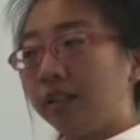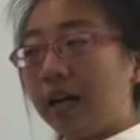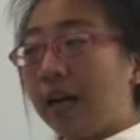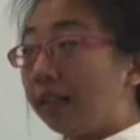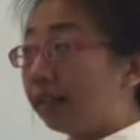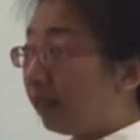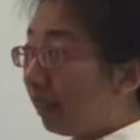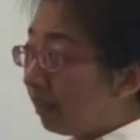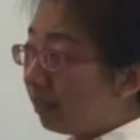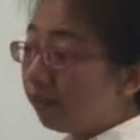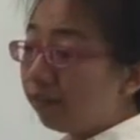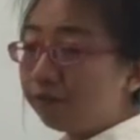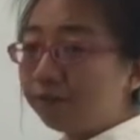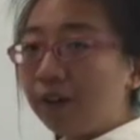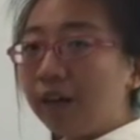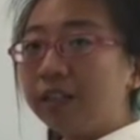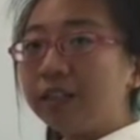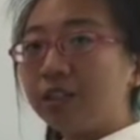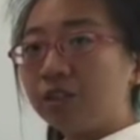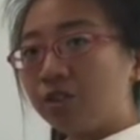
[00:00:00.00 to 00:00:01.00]

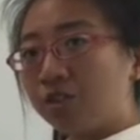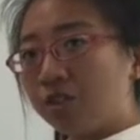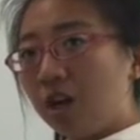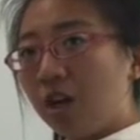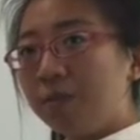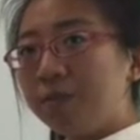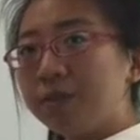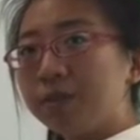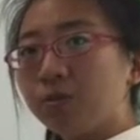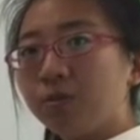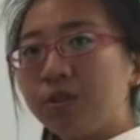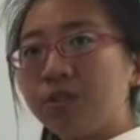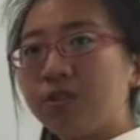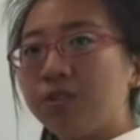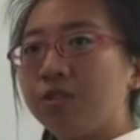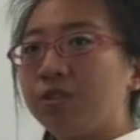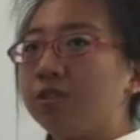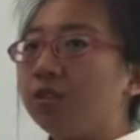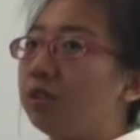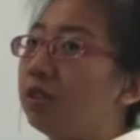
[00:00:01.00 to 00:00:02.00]
Identify the jobs which
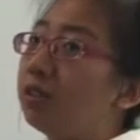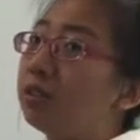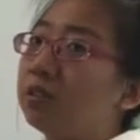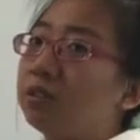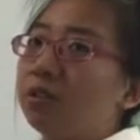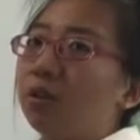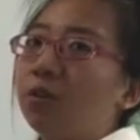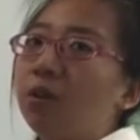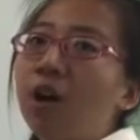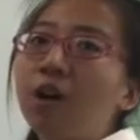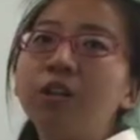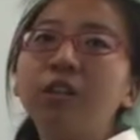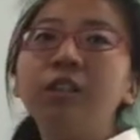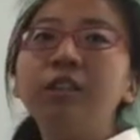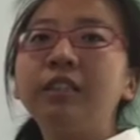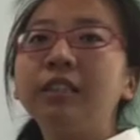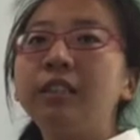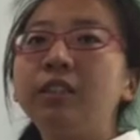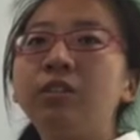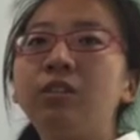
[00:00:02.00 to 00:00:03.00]
is no longer
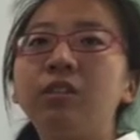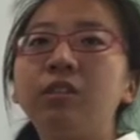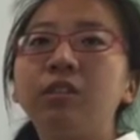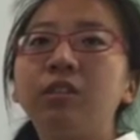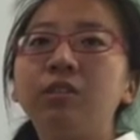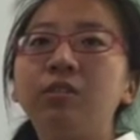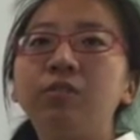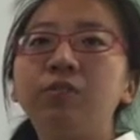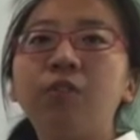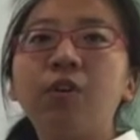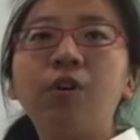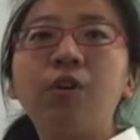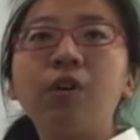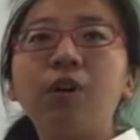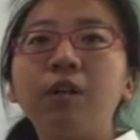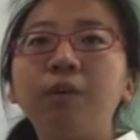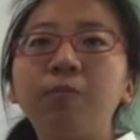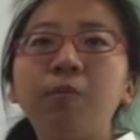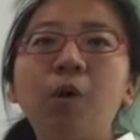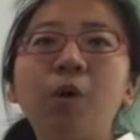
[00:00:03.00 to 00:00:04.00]
needed for
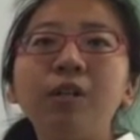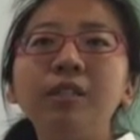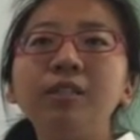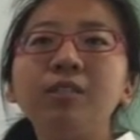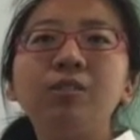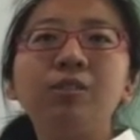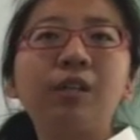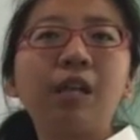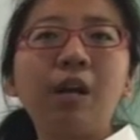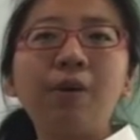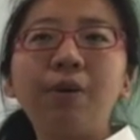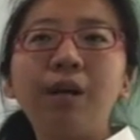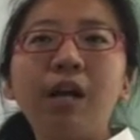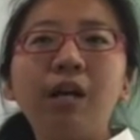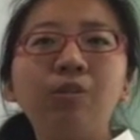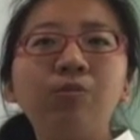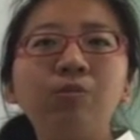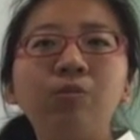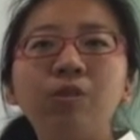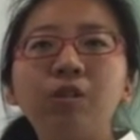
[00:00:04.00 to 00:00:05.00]
employees to carry
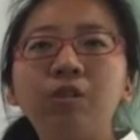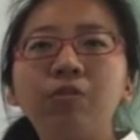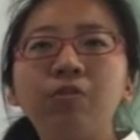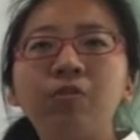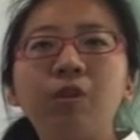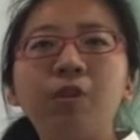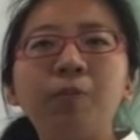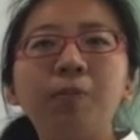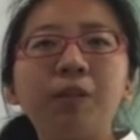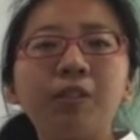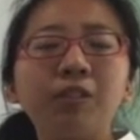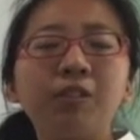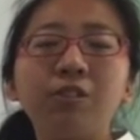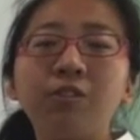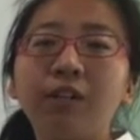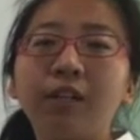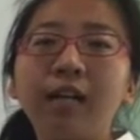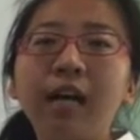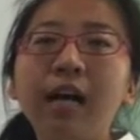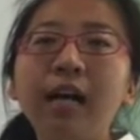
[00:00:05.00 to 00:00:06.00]
out work for a
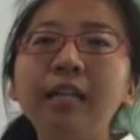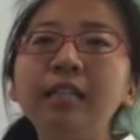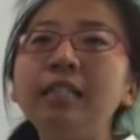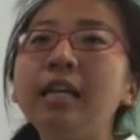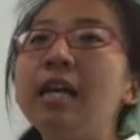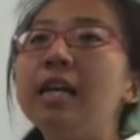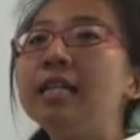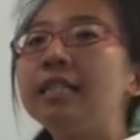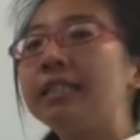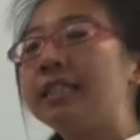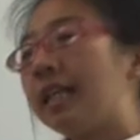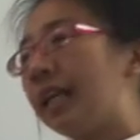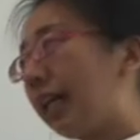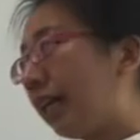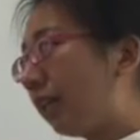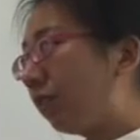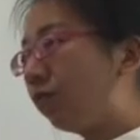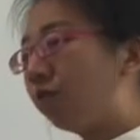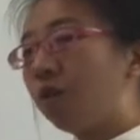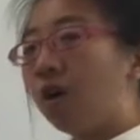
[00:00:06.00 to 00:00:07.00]
particular kind,
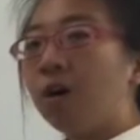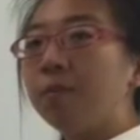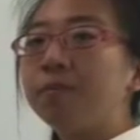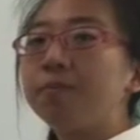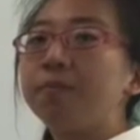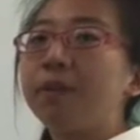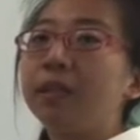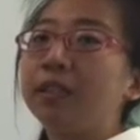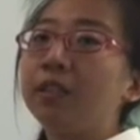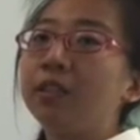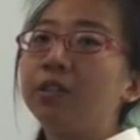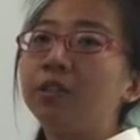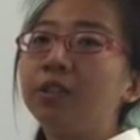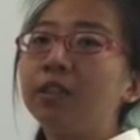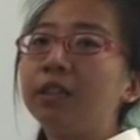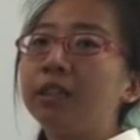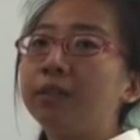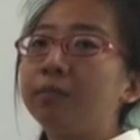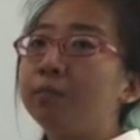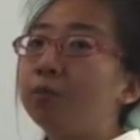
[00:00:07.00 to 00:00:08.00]
select from particular